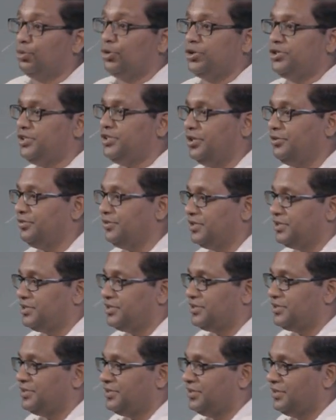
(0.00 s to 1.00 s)
It ought to make
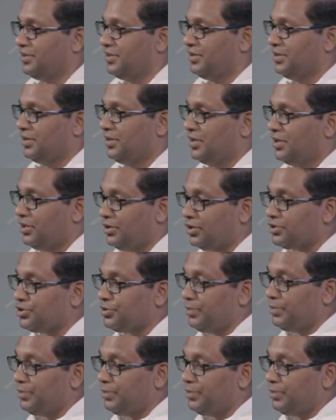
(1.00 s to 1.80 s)
you more loving.